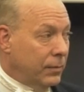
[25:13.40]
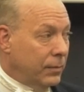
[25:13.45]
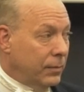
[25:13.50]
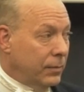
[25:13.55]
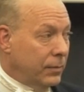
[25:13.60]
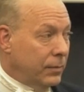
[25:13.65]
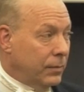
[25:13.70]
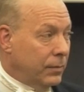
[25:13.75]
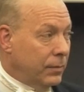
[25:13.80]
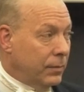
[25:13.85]

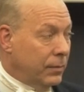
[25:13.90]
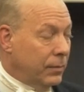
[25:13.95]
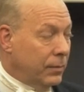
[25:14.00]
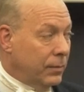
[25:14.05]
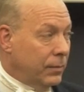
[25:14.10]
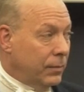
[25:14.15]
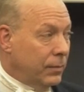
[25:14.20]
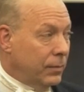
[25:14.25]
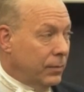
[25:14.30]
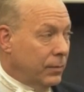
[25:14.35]

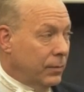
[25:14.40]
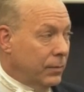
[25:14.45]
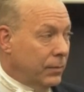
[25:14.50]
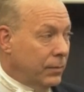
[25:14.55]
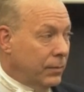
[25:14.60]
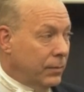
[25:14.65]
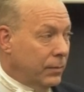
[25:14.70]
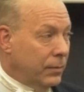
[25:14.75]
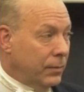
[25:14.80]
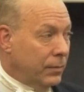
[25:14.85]

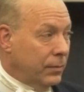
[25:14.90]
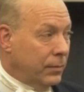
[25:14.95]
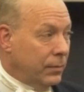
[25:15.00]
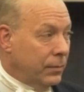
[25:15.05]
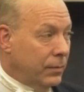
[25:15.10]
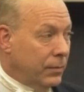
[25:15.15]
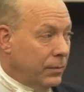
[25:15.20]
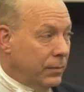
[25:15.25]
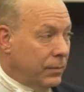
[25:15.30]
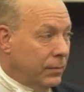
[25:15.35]

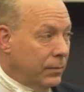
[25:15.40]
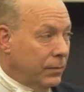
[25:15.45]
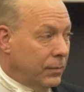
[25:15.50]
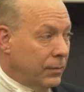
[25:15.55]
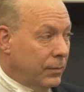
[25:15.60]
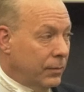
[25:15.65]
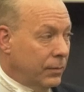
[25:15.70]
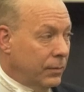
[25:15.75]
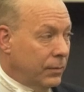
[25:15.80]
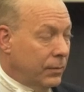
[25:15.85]

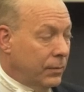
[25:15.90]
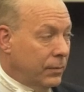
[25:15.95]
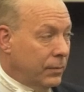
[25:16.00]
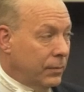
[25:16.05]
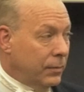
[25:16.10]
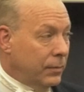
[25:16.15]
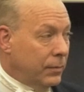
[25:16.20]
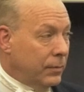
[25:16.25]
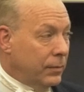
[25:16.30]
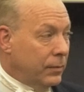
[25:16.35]

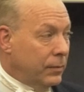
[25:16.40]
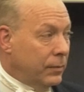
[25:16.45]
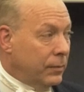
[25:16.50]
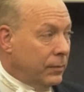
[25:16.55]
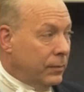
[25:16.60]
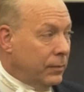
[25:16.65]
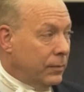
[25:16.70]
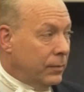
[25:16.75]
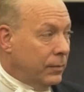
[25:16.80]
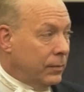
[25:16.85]

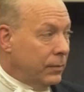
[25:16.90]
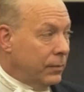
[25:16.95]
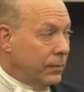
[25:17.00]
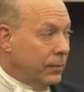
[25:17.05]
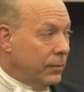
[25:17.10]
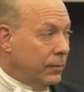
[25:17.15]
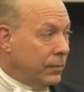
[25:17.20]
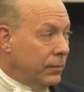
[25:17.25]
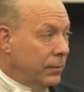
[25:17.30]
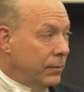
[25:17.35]

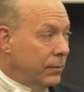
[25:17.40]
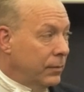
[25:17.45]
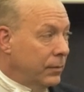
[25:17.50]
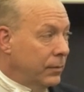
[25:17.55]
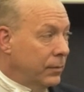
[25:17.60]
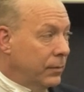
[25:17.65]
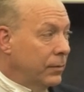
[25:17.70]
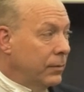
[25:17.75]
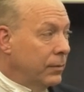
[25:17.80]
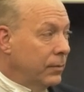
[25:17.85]

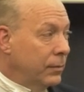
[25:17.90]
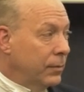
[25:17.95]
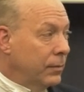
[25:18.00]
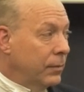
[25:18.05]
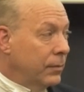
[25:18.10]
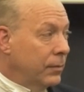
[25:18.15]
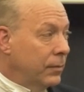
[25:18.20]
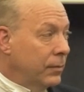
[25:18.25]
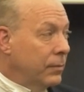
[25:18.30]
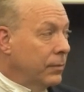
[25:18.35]

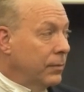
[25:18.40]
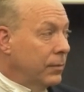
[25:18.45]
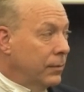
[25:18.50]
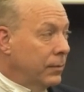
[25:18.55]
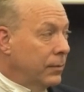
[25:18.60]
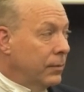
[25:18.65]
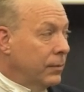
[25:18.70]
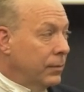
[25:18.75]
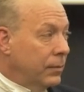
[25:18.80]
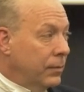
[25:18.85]

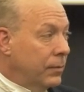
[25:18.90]
This person isn't speaking.